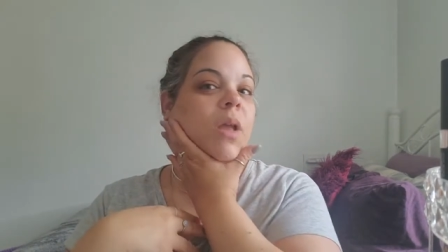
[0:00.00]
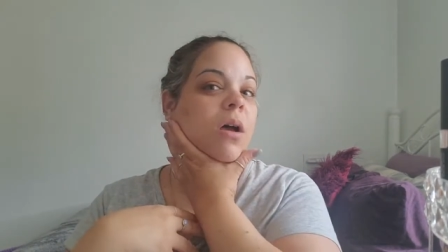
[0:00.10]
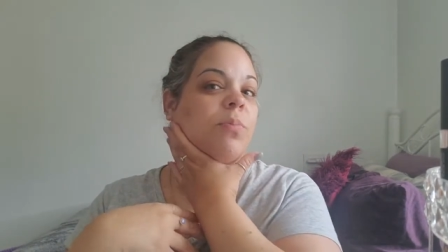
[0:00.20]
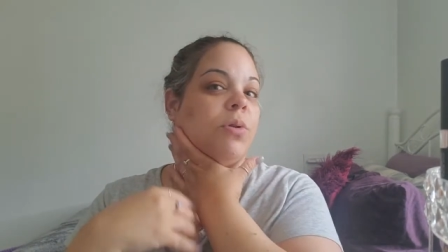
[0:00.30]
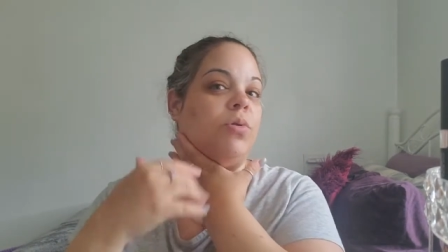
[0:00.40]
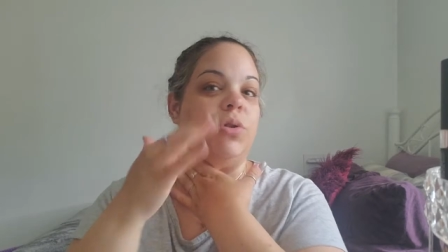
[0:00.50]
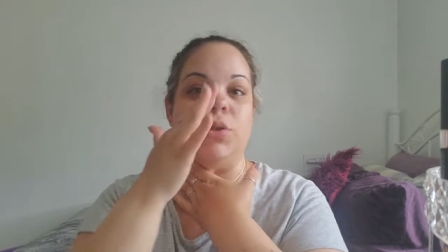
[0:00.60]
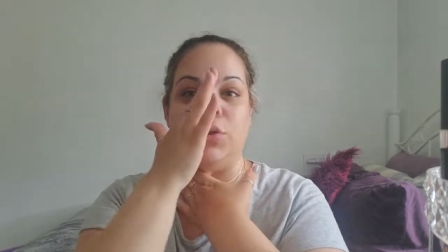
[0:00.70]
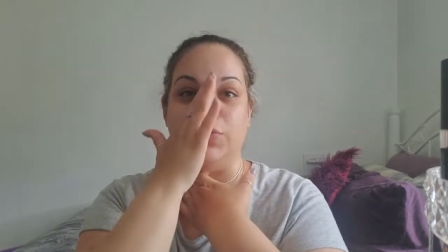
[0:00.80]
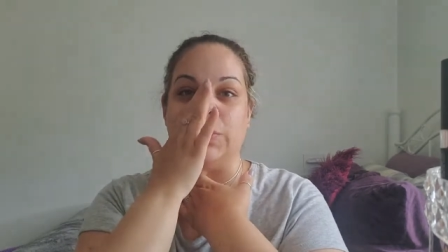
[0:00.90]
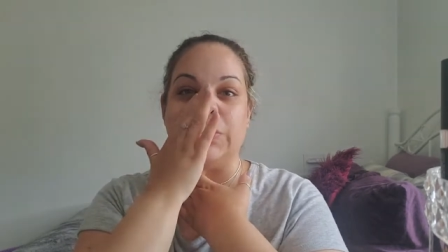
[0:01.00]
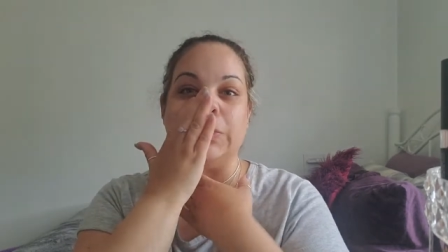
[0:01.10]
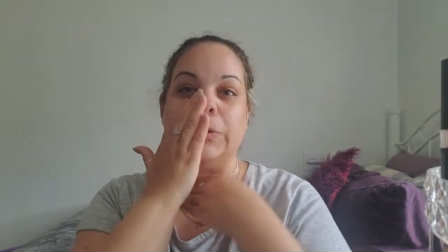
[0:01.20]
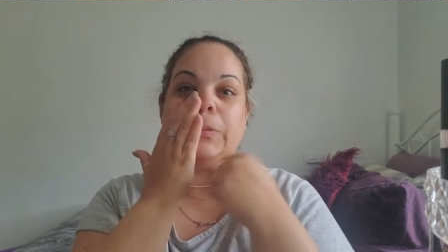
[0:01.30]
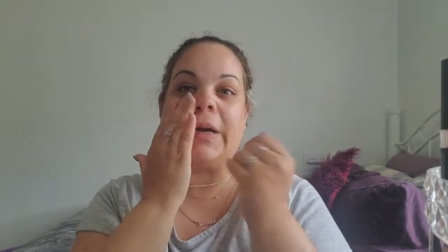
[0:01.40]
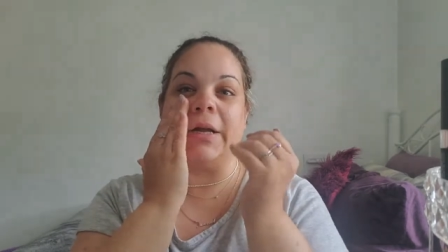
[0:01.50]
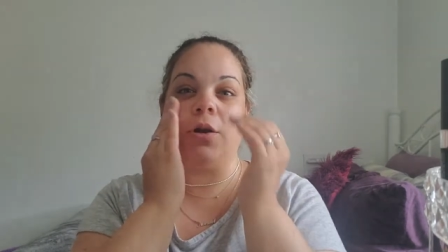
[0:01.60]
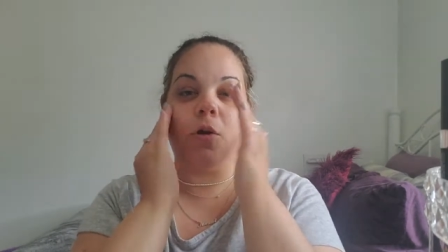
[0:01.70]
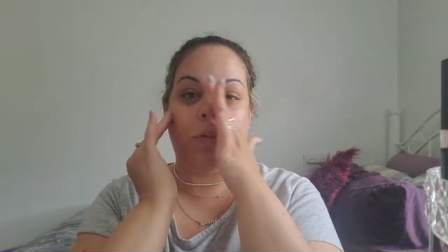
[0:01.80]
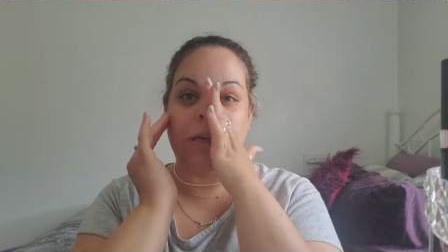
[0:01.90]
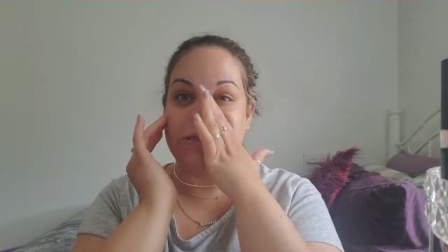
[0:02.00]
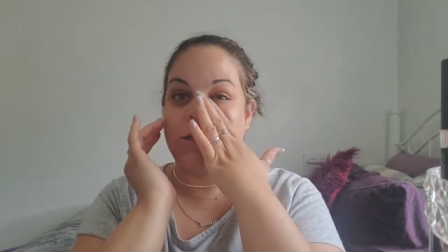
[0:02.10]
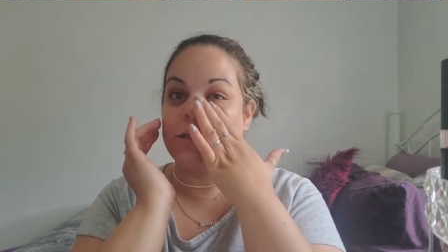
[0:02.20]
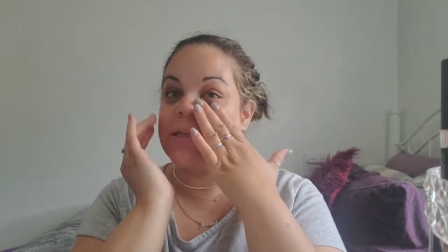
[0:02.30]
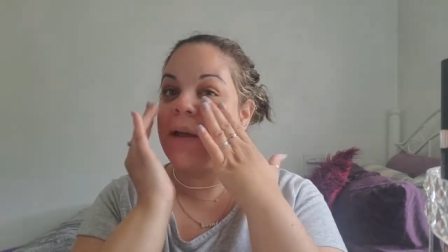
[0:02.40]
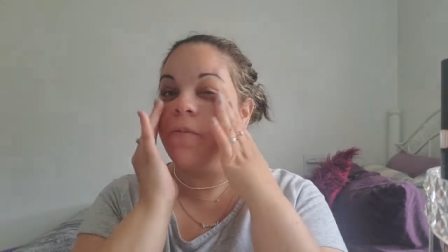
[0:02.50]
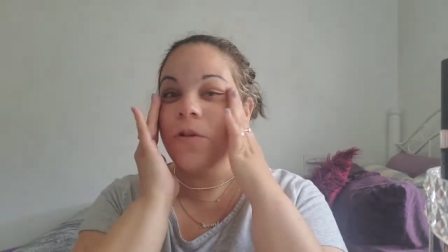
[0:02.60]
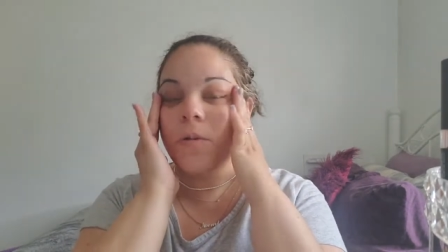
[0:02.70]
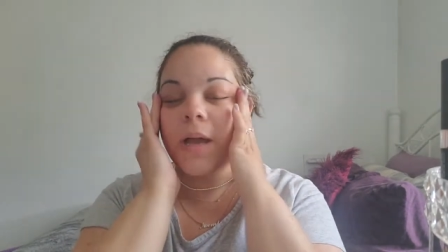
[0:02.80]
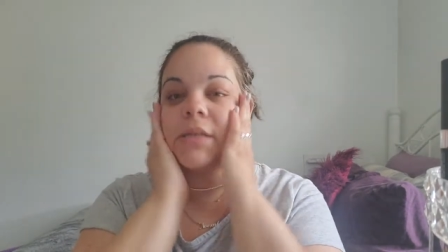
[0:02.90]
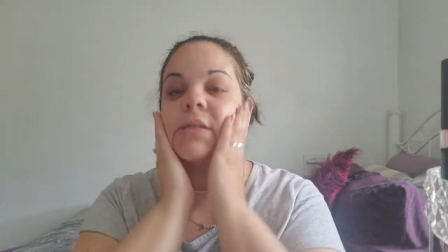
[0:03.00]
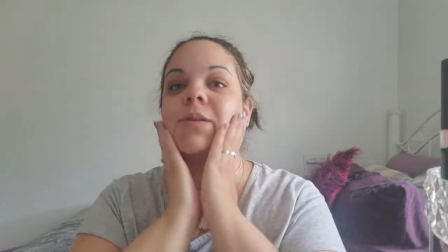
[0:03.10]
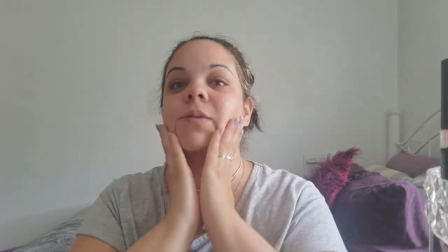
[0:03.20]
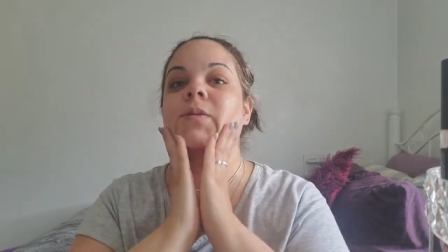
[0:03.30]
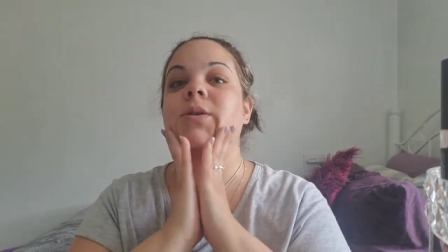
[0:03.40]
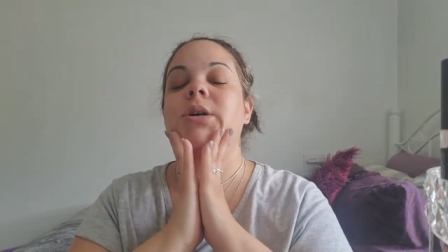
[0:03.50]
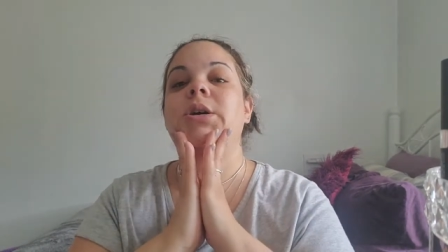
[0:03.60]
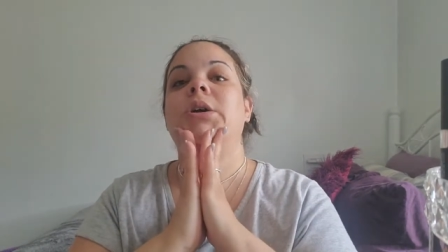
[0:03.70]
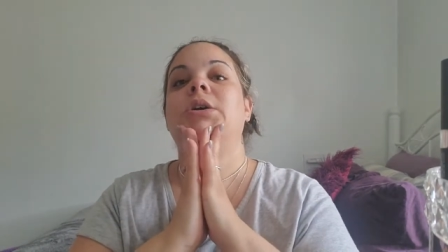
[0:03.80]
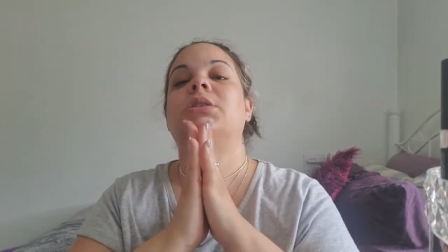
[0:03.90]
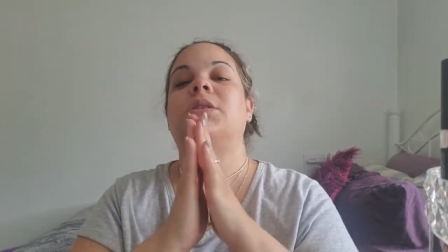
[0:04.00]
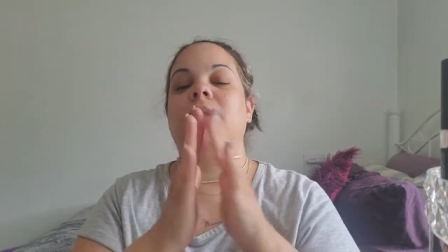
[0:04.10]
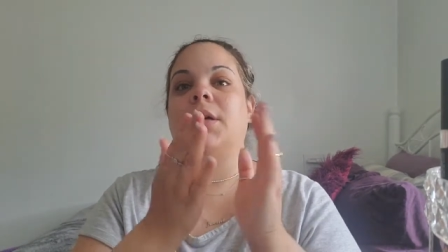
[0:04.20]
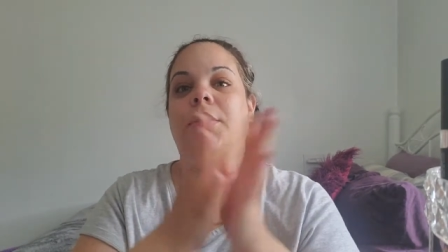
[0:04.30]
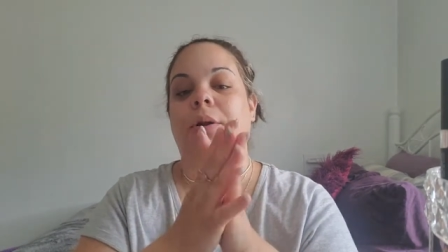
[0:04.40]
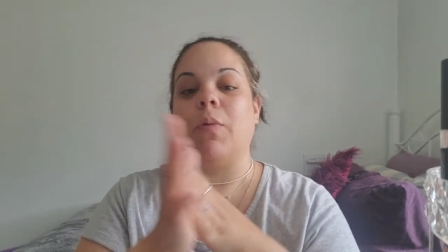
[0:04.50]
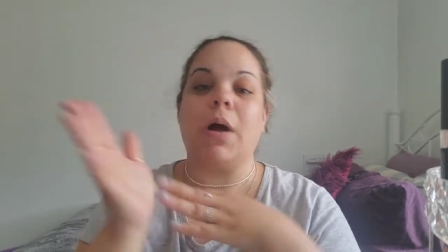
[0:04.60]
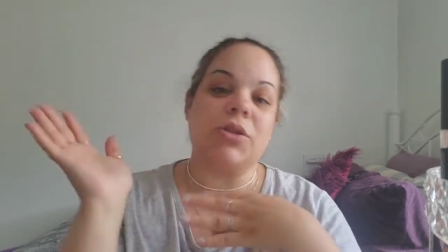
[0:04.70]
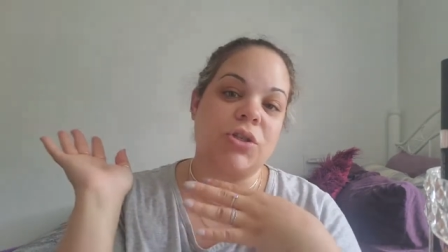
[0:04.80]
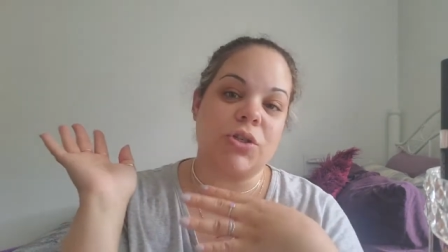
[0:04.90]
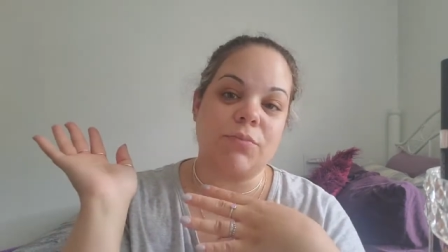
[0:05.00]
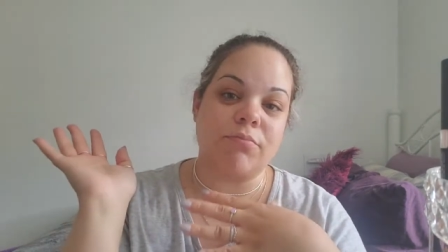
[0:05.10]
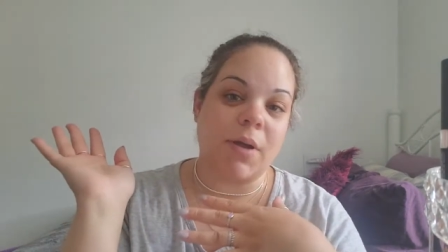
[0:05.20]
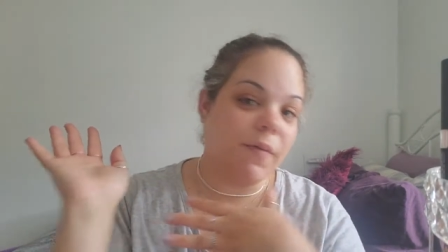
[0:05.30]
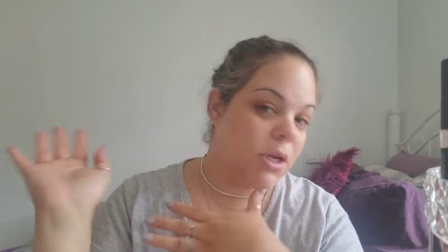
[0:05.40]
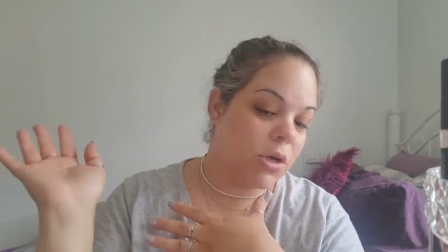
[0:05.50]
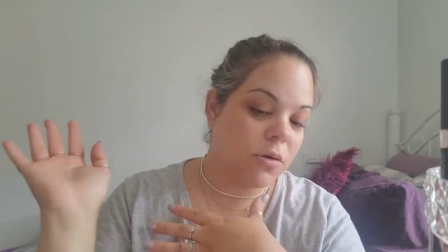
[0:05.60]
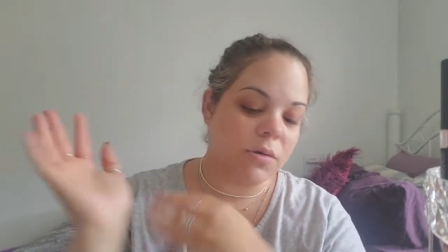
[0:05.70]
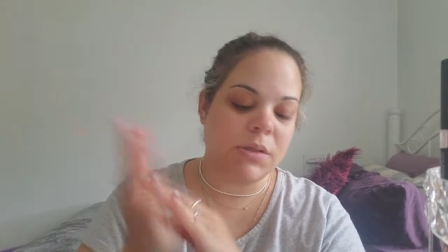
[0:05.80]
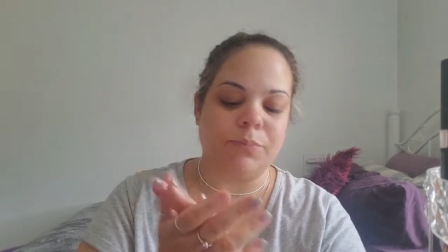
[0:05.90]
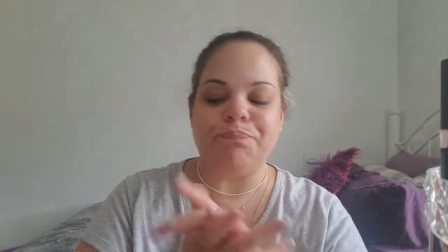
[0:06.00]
upload to YouTube, I know when is a good time for you guys to sit down and watch my videos.